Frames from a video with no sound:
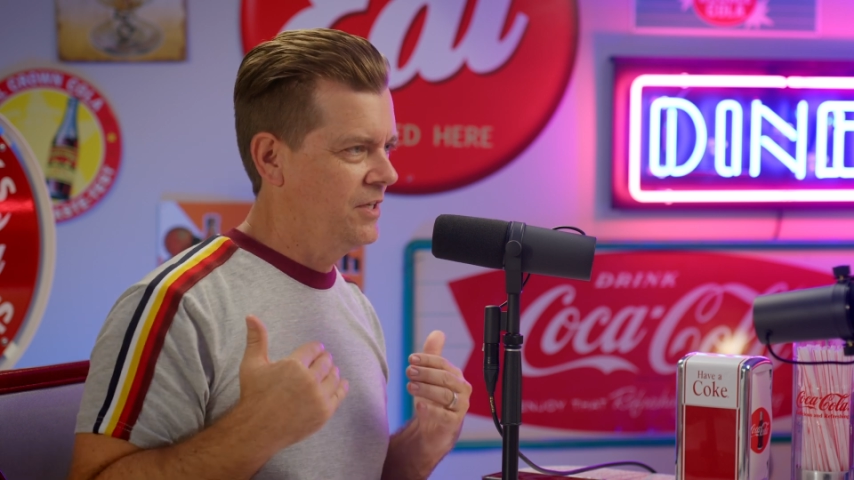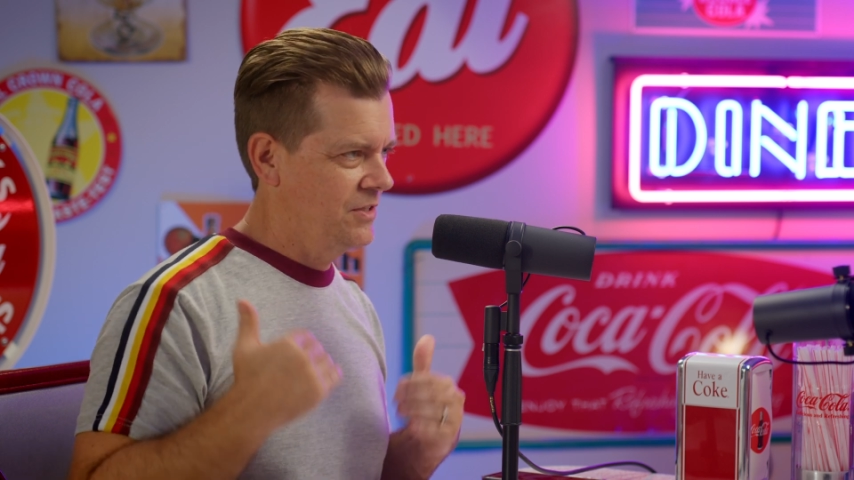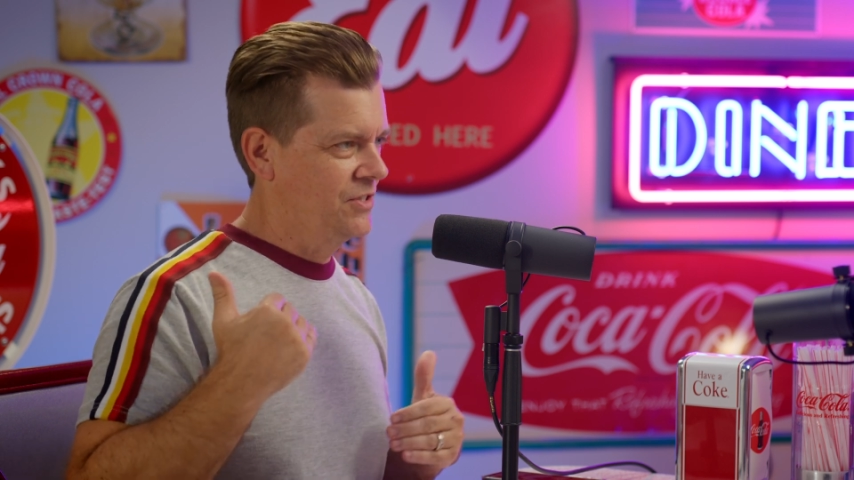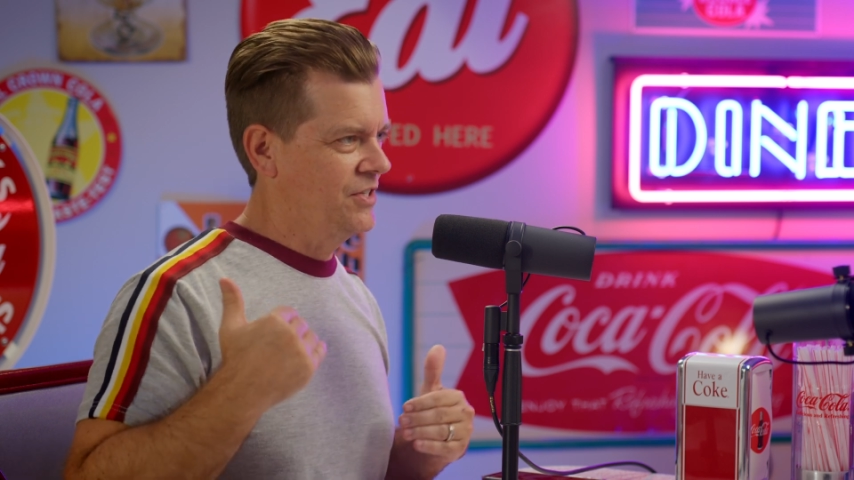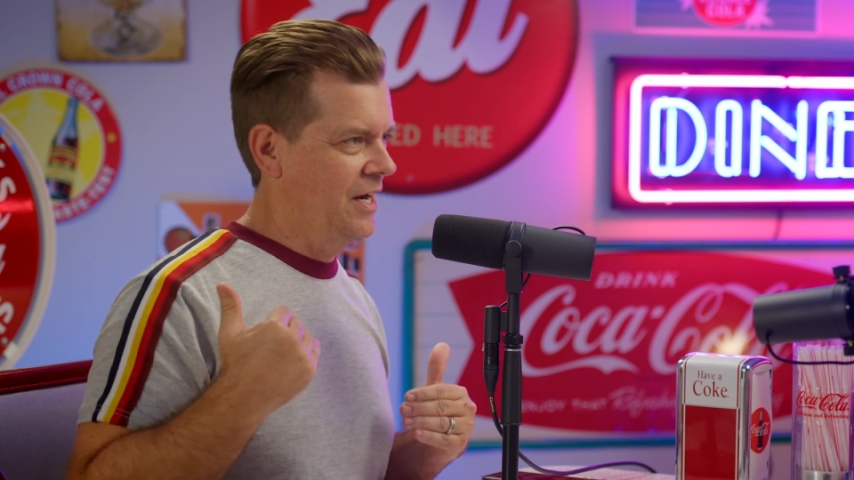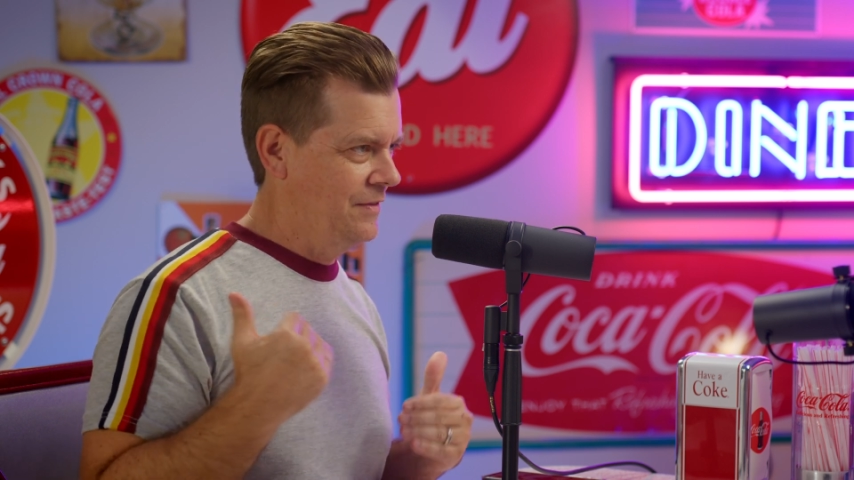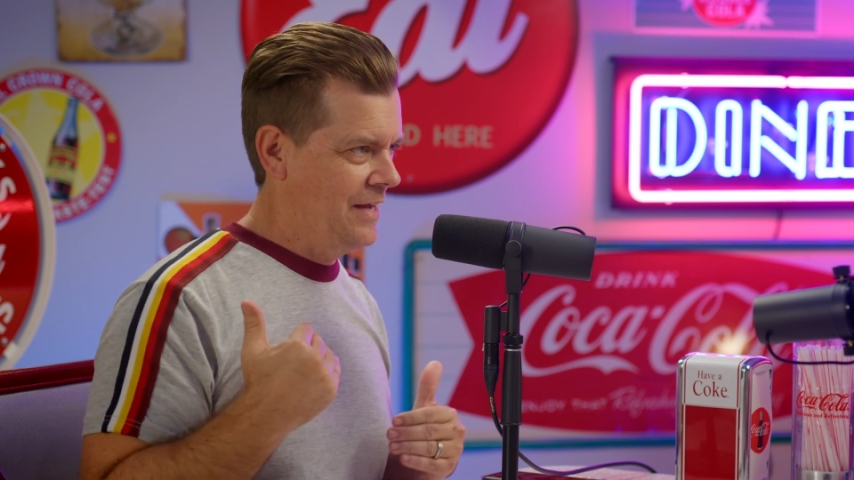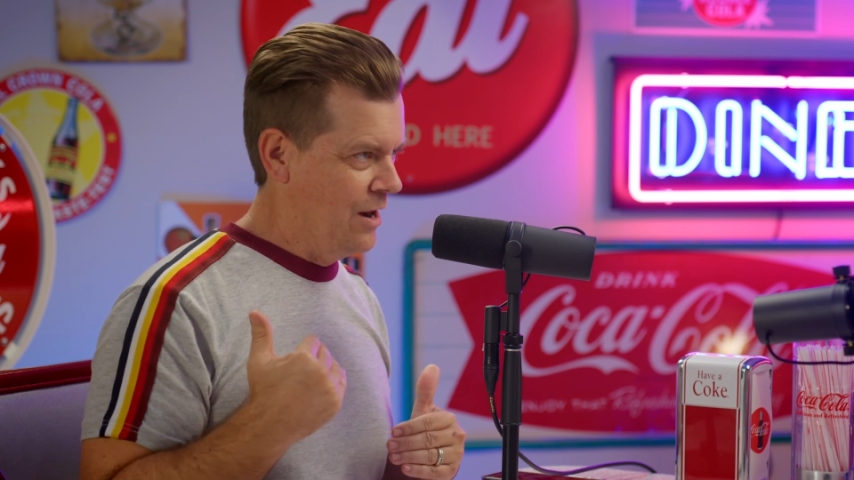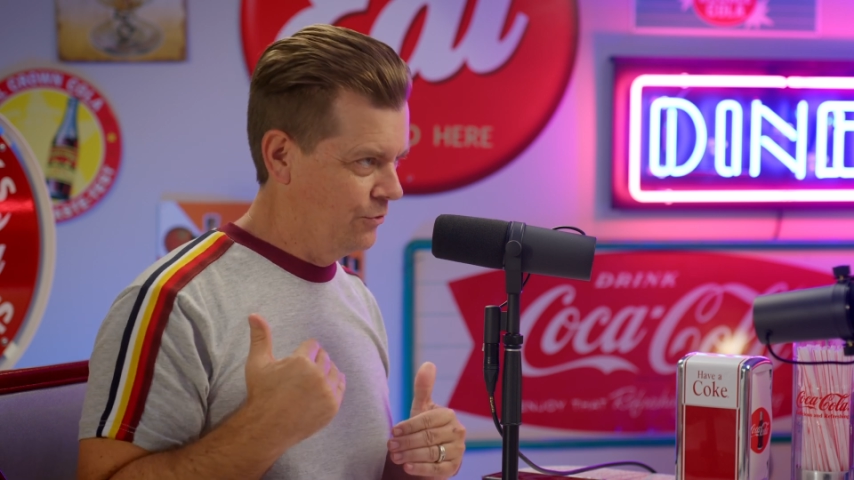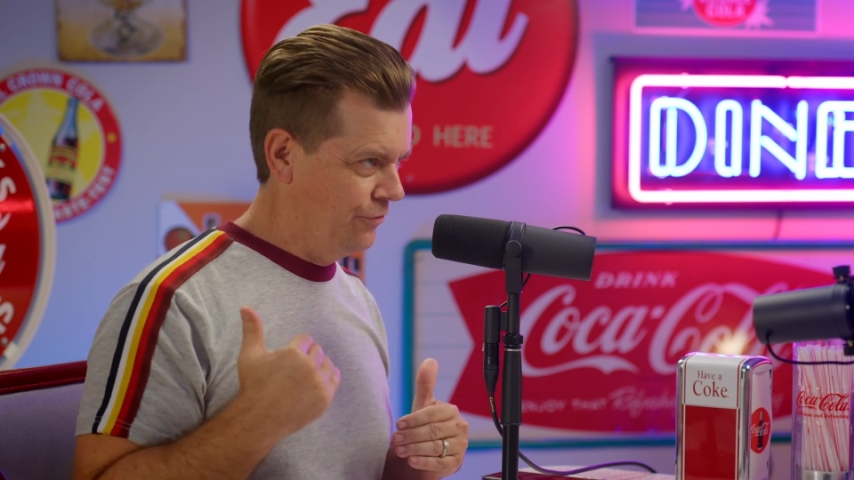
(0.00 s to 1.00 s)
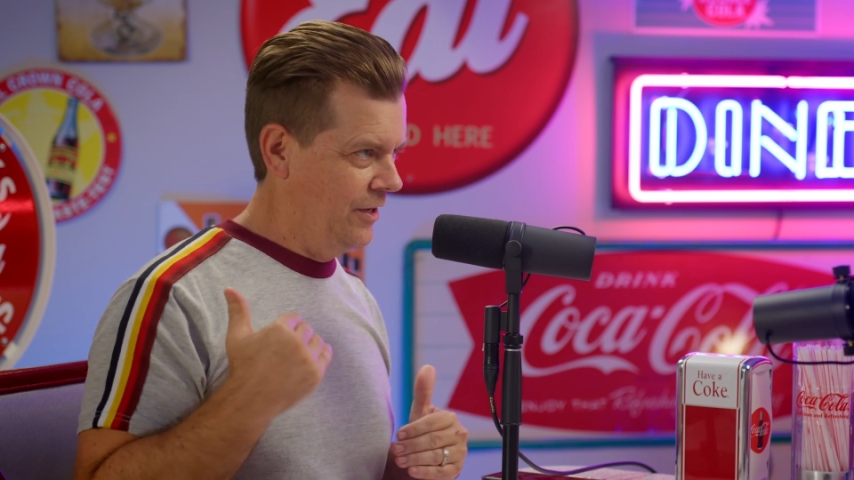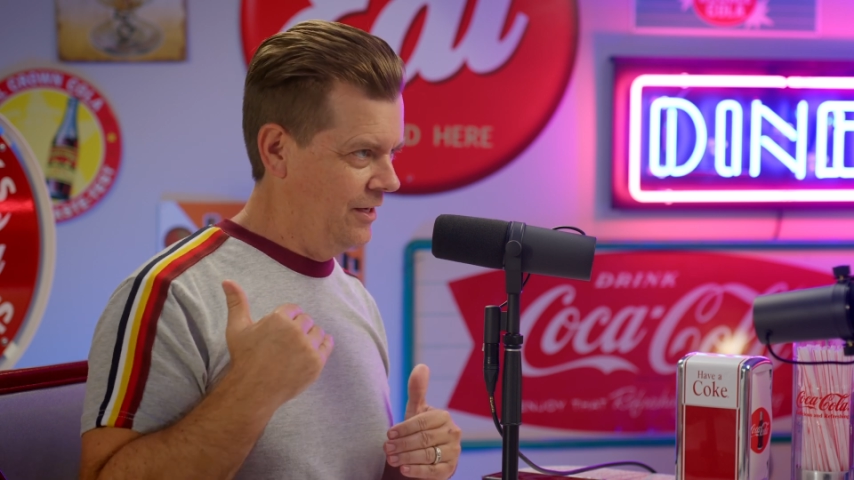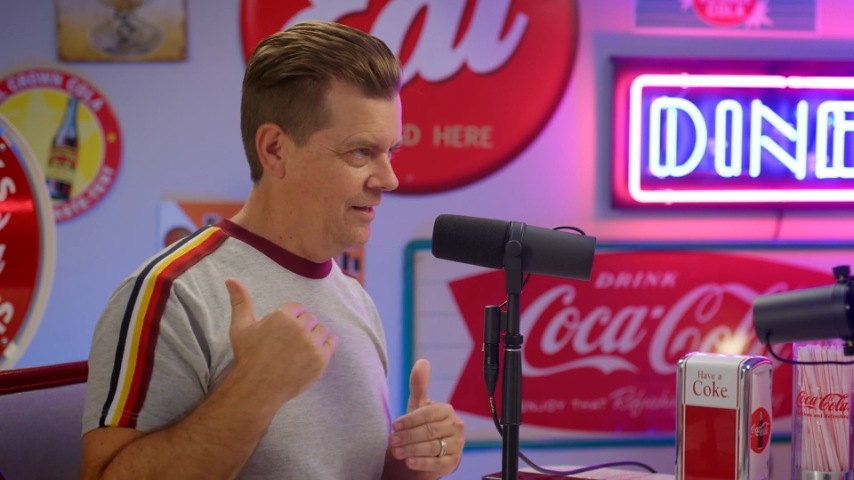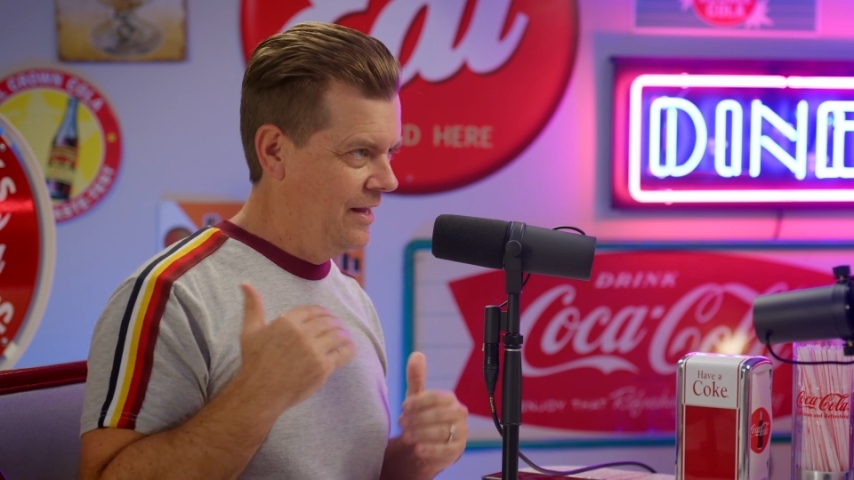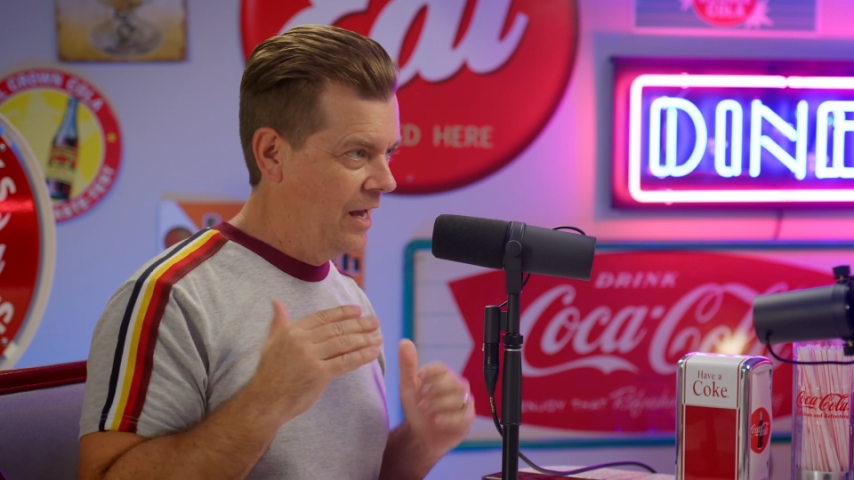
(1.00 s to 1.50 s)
is inside the outfit